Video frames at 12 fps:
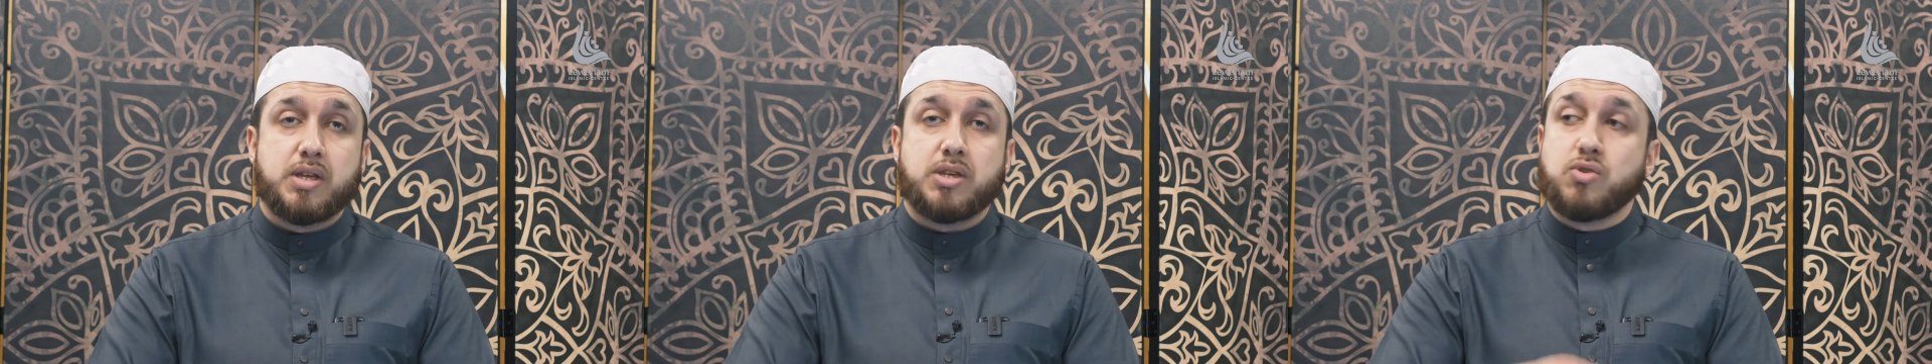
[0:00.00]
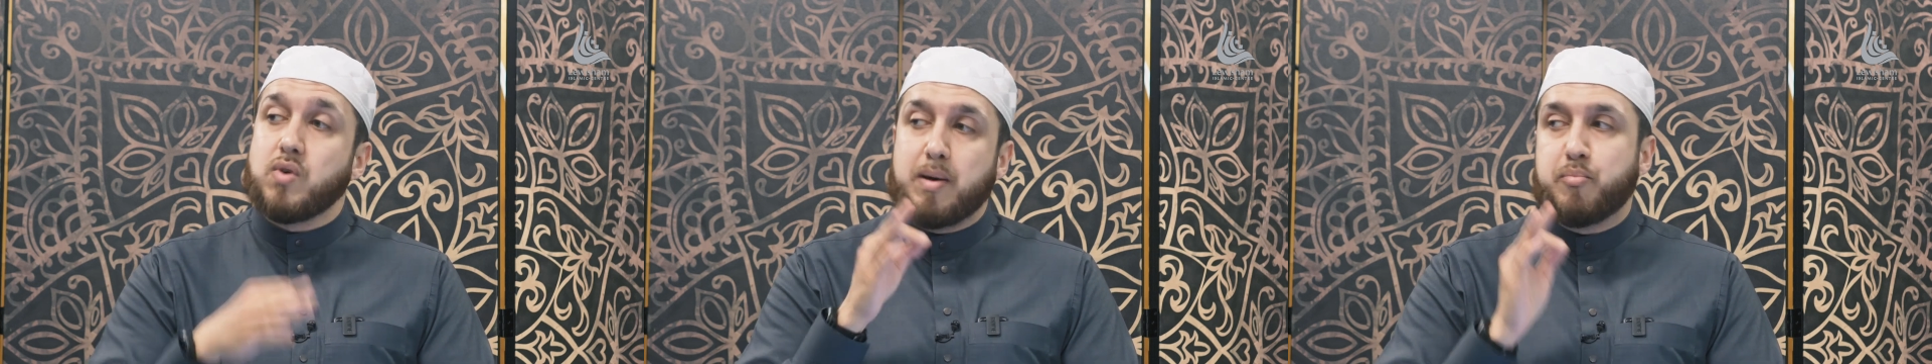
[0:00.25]

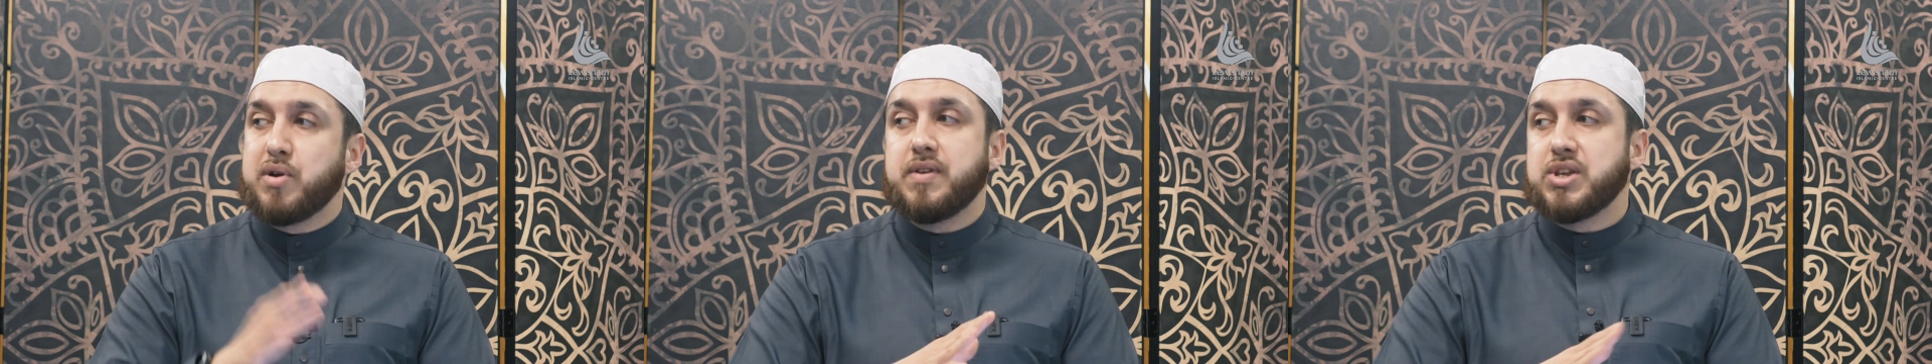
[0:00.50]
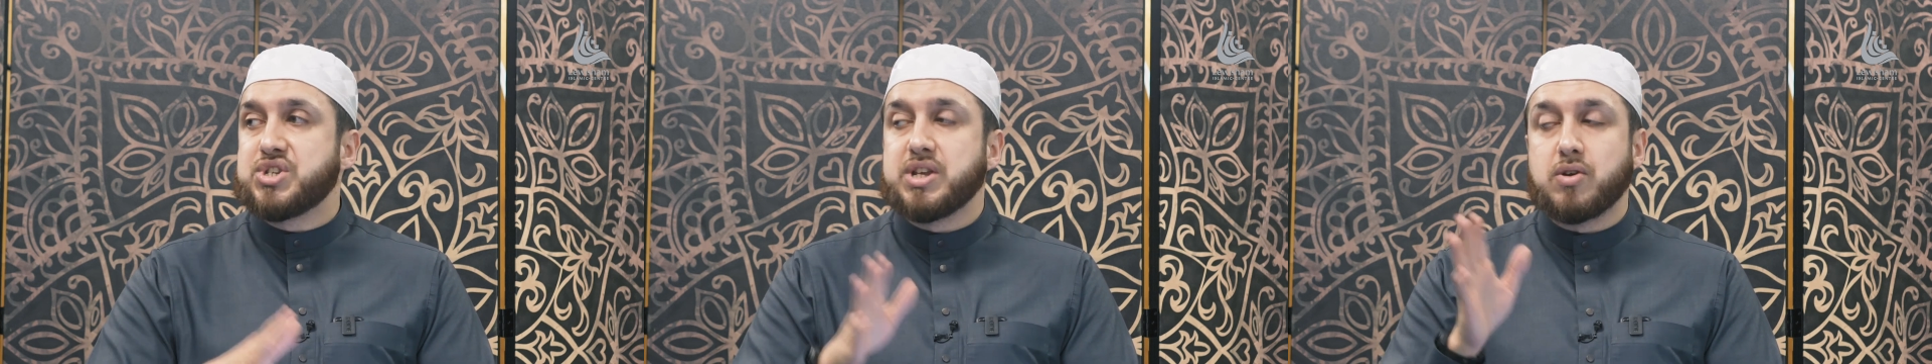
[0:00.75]
you are
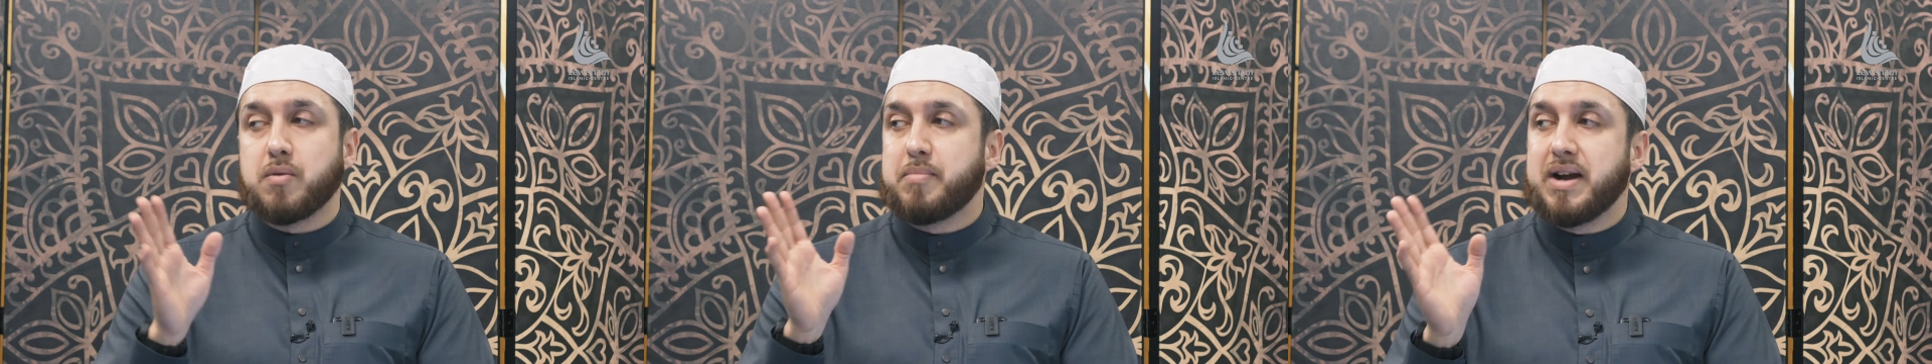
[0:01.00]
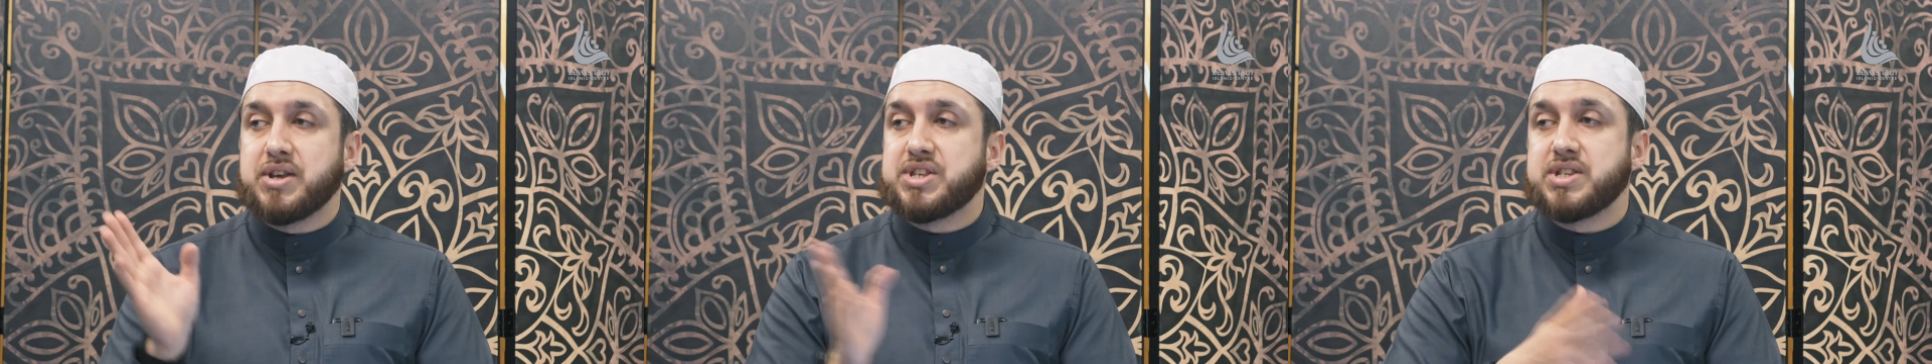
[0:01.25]
privileged in
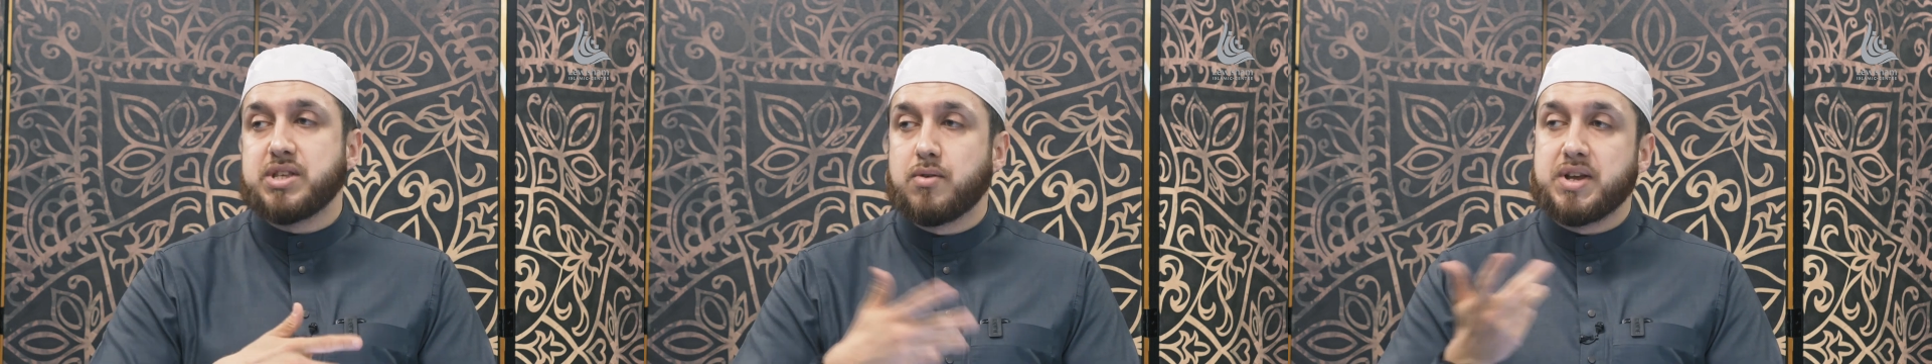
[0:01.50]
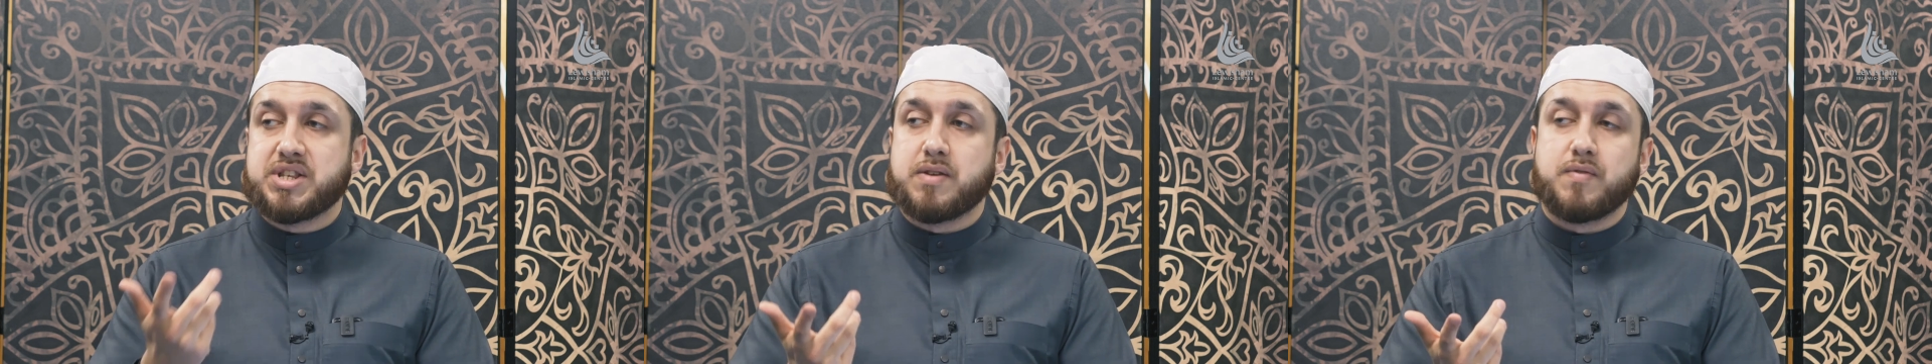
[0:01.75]
comparison to the
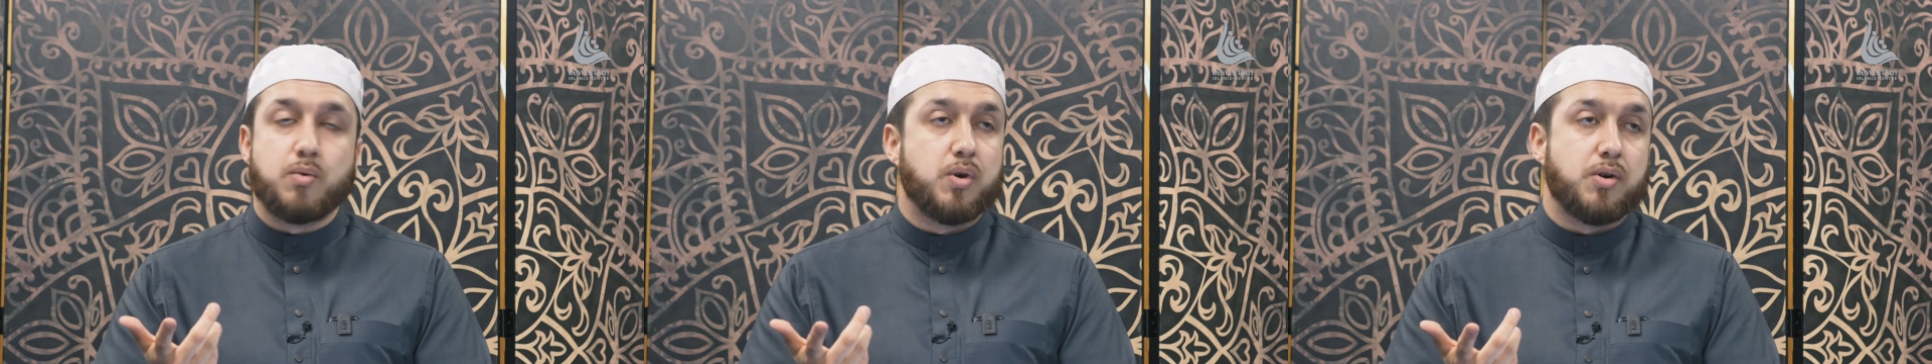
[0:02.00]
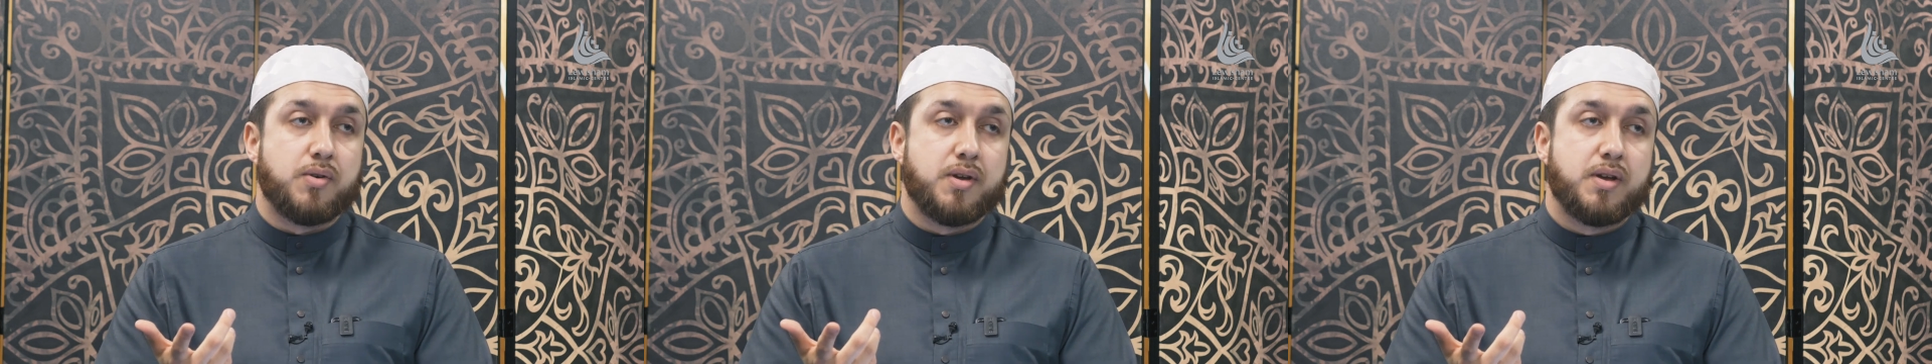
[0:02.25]
rest of the
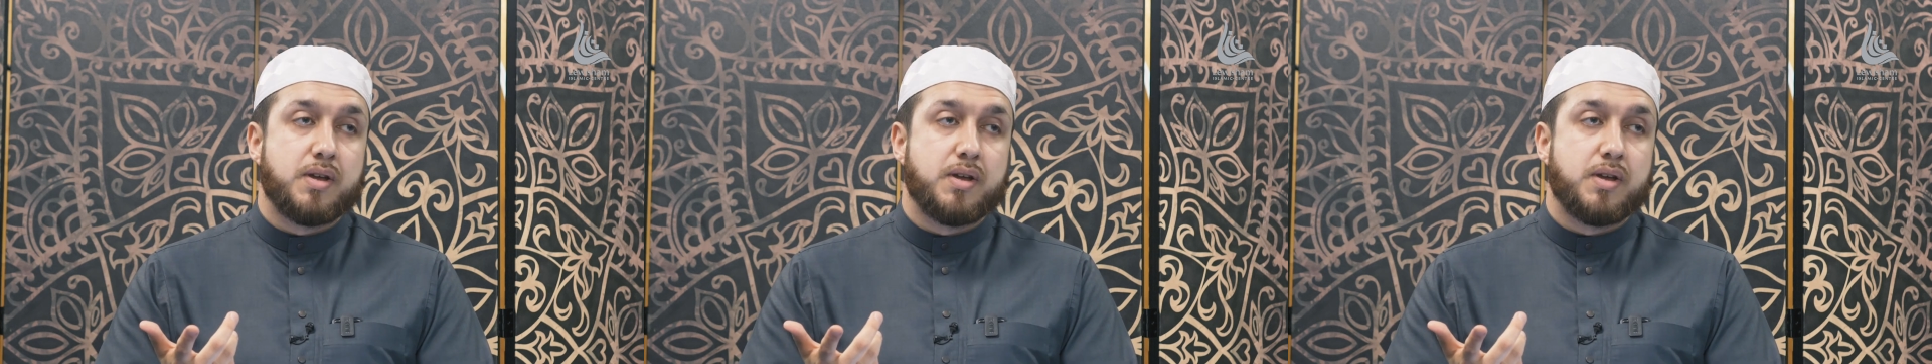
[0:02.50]
world.